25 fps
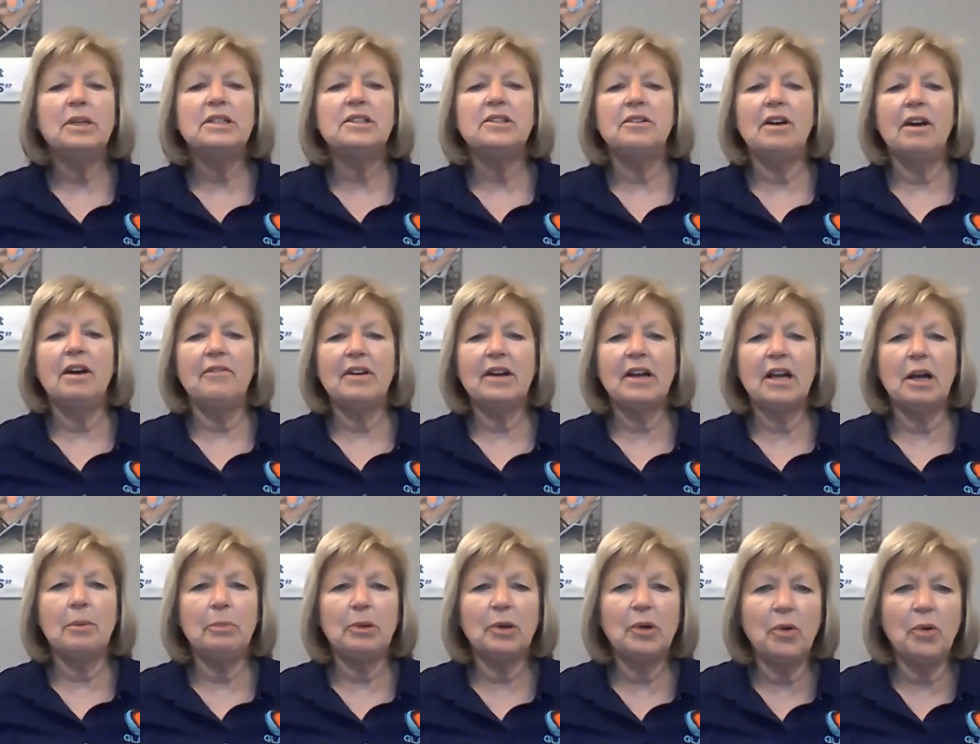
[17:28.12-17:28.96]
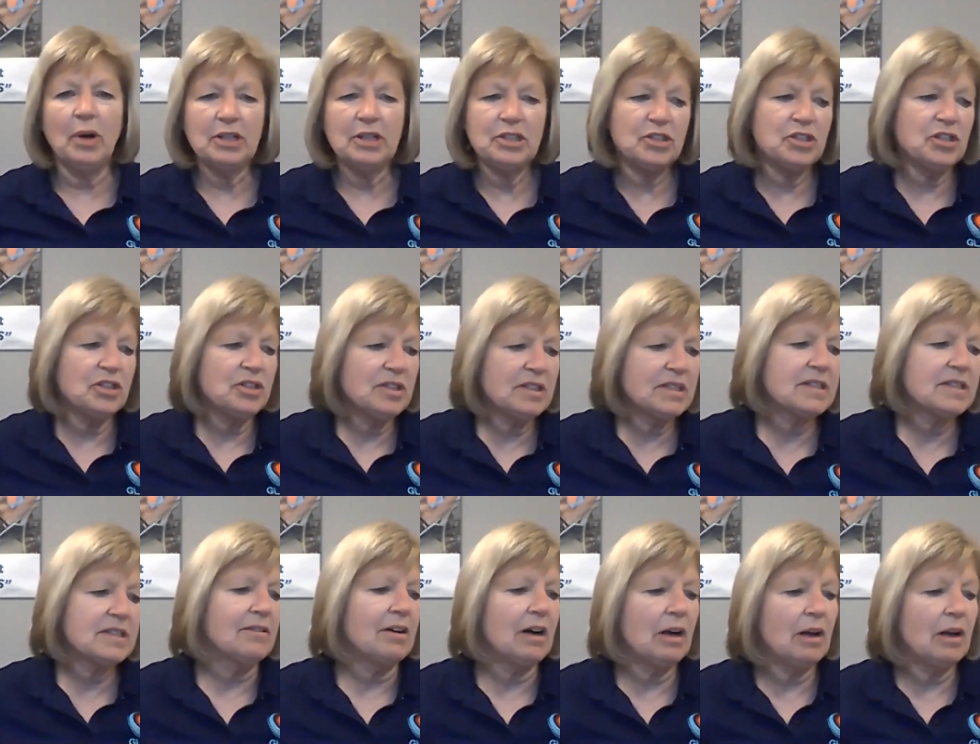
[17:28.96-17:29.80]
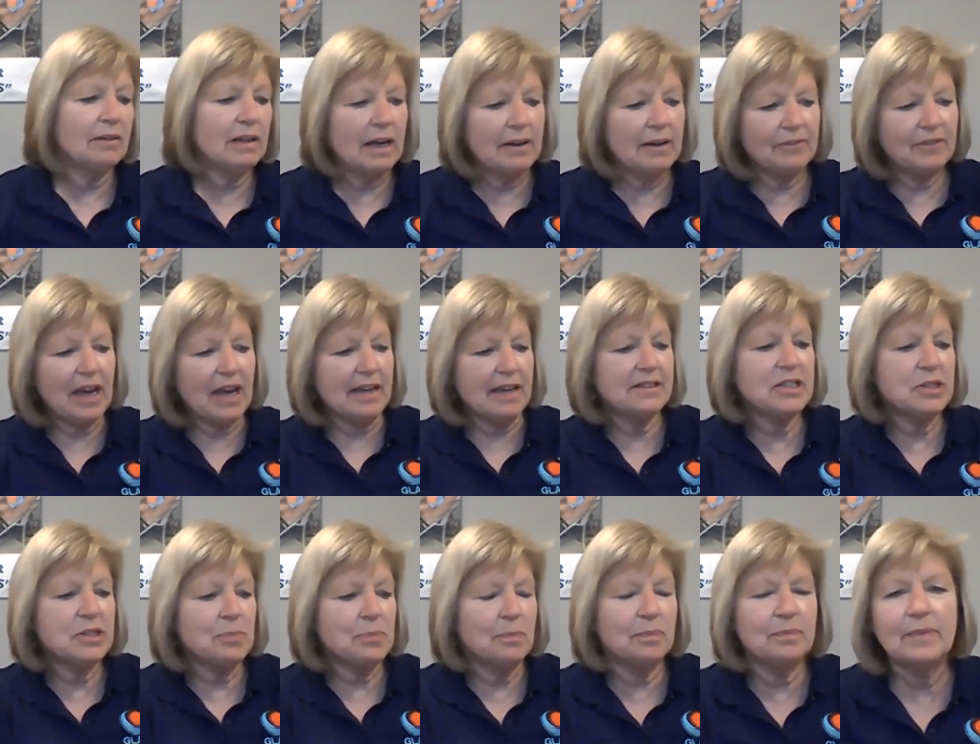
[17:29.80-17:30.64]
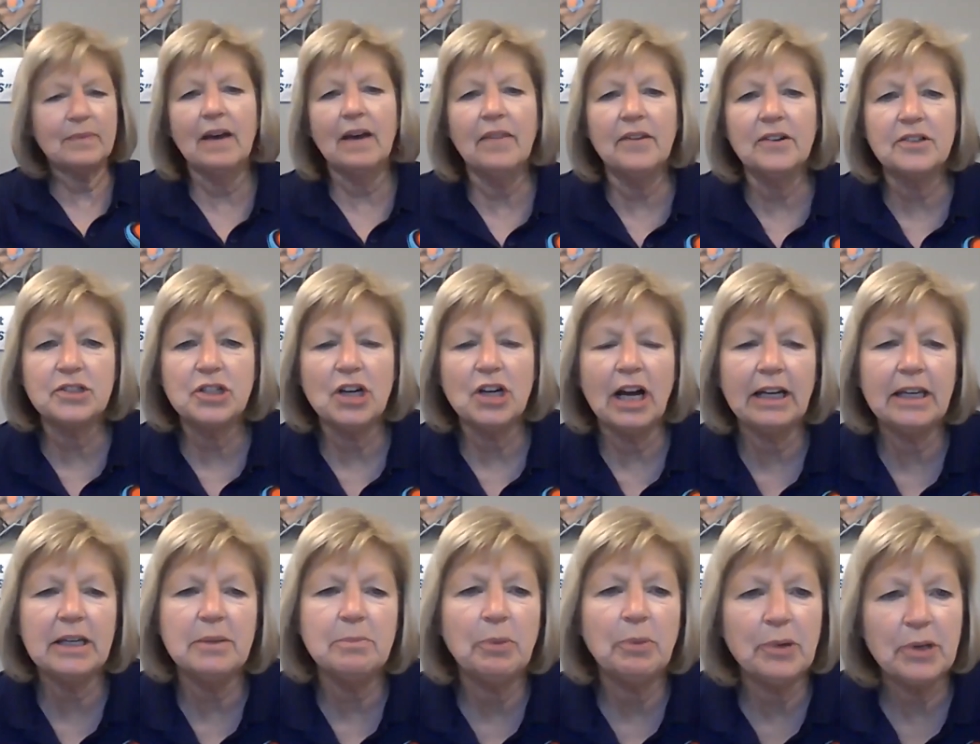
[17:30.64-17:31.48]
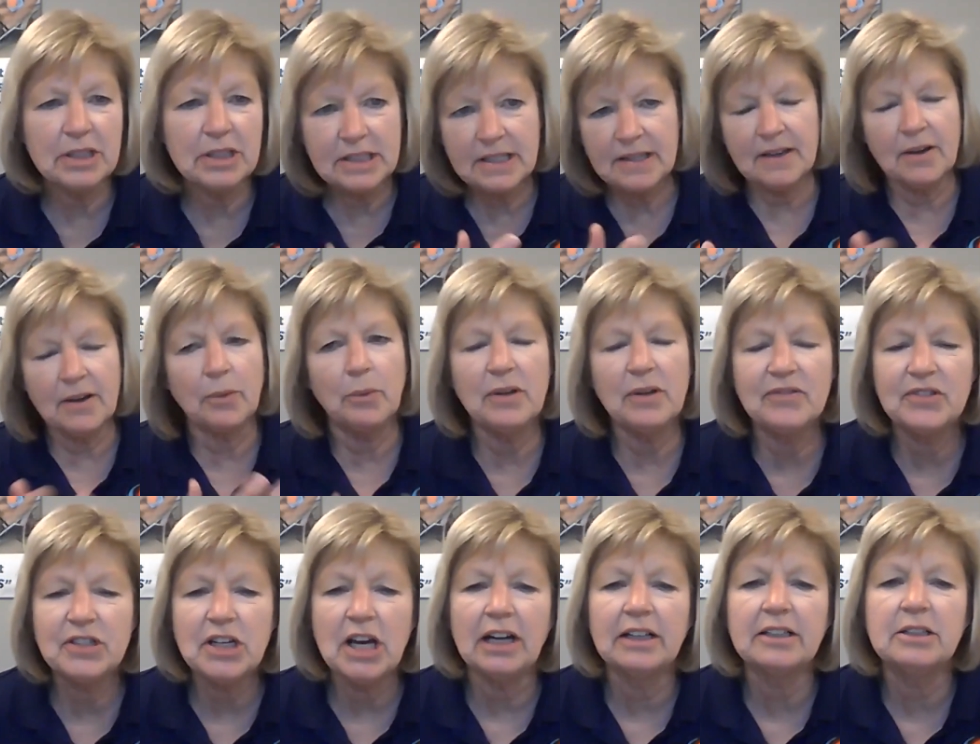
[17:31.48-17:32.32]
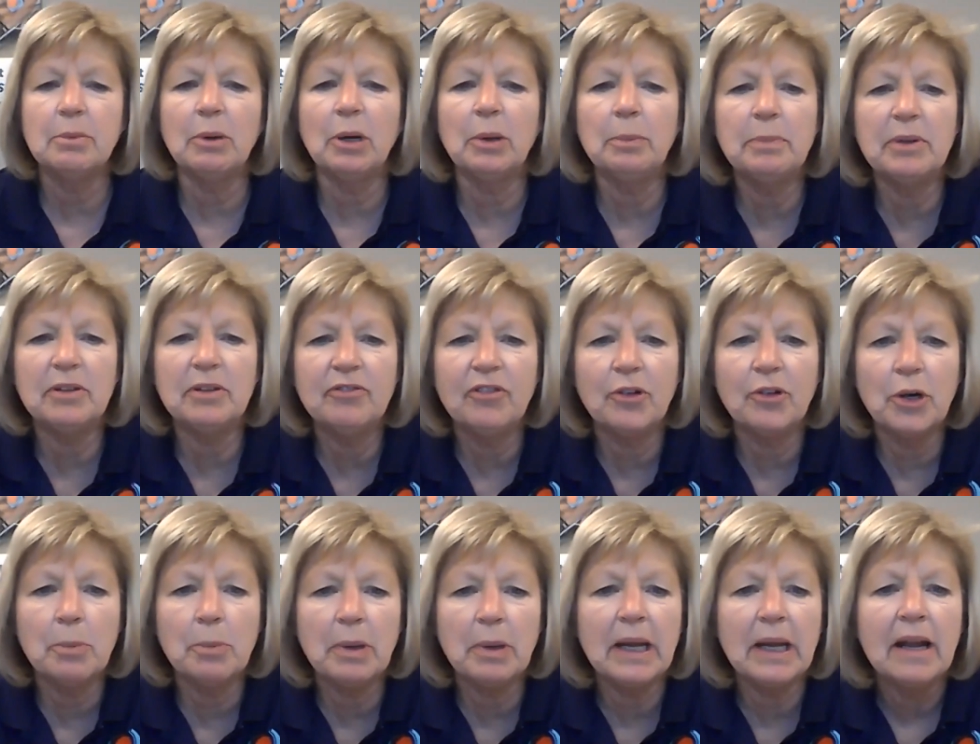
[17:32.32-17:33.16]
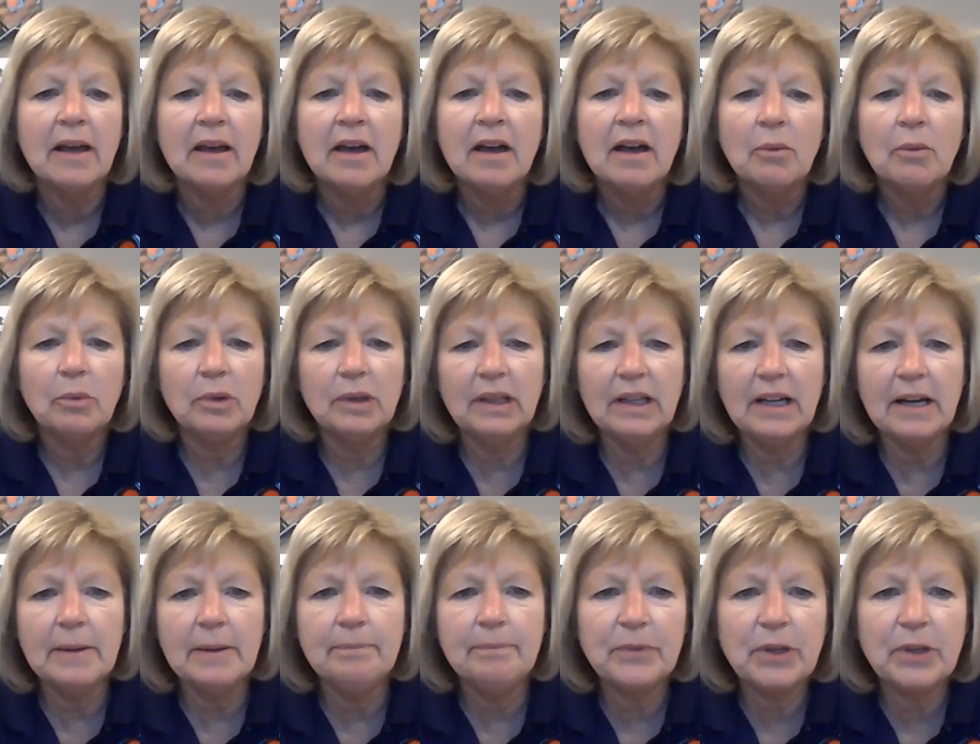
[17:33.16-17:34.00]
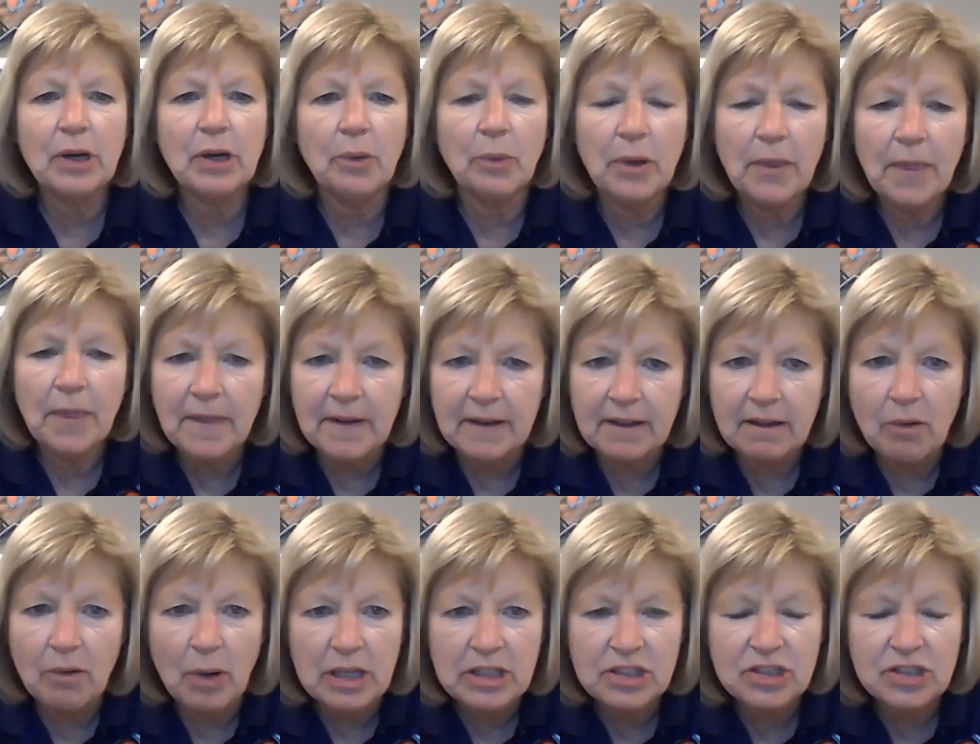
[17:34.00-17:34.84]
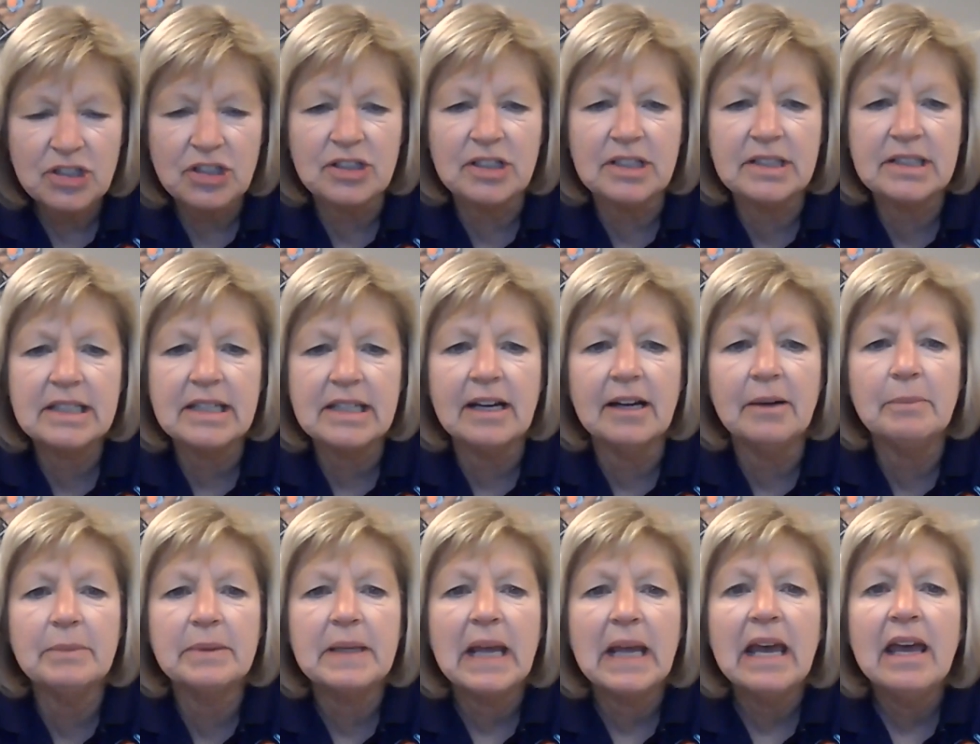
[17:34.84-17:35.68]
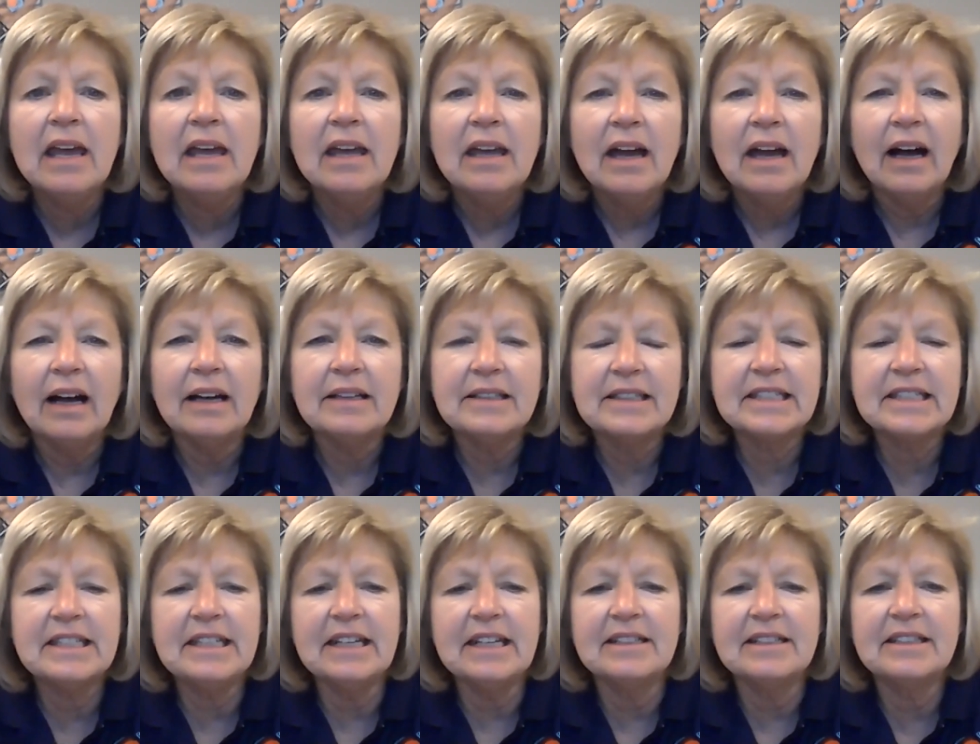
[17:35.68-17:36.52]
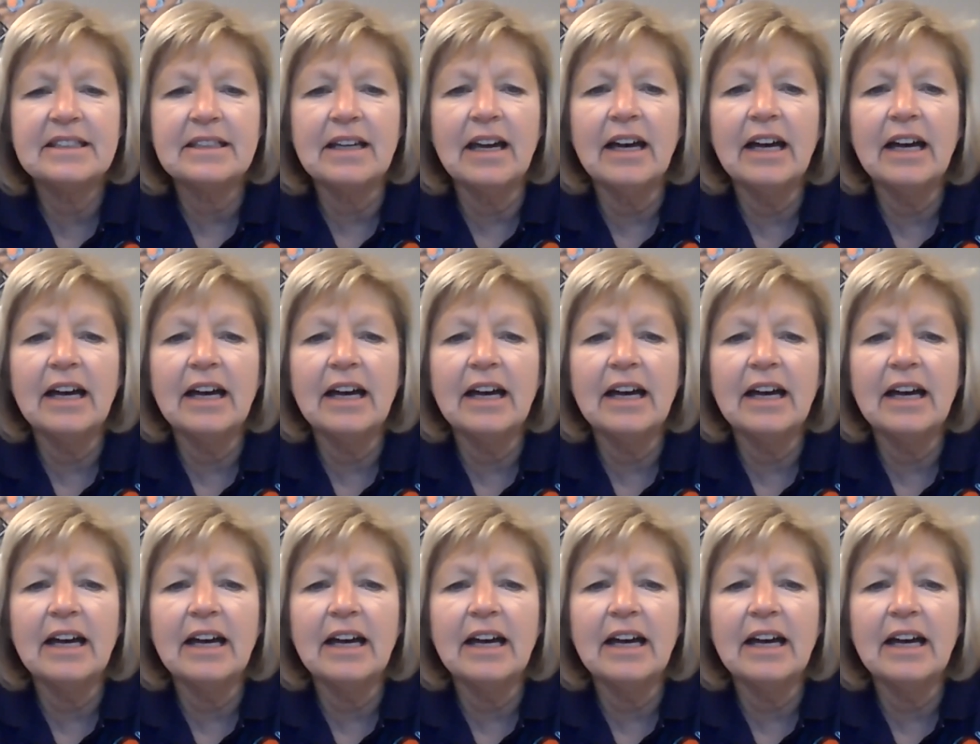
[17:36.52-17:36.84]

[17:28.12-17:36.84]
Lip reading: do have a couple questions. So I've got some other talking points that we've talked about before, but we'll go with the questions. It states,